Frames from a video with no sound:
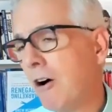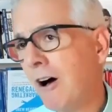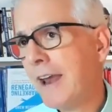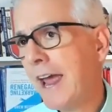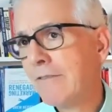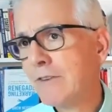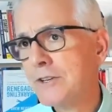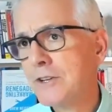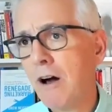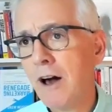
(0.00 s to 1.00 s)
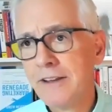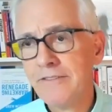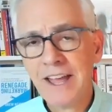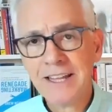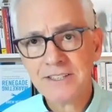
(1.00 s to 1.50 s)
on average on
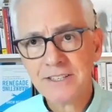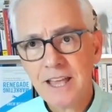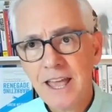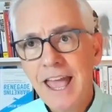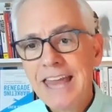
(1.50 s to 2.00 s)
events.